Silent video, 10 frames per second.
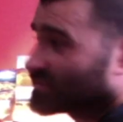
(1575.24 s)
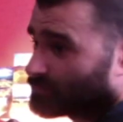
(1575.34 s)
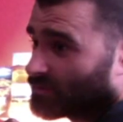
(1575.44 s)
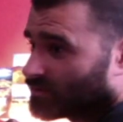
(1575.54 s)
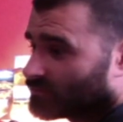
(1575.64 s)

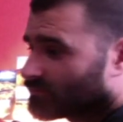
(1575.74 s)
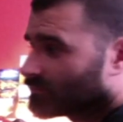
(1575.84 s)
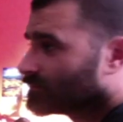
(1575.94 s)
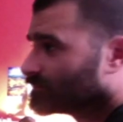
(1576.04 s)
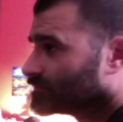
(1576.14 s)
what's the thing on a
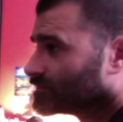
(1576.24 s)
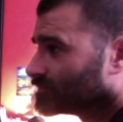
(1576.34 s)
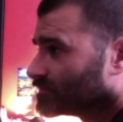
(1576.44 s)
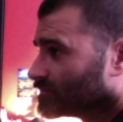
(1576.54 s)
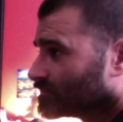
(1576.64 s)
relay
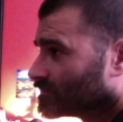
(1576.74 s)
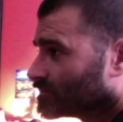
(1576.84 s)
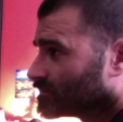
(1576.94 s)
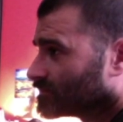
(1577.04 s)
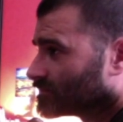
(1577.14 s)
called when you
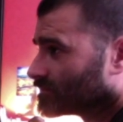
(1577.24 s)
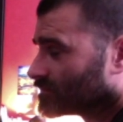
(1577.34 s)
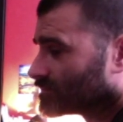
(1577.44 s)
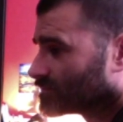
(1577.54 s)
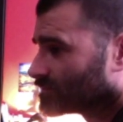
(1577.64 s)
pass it?
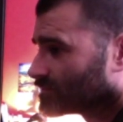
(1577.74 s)
What's it?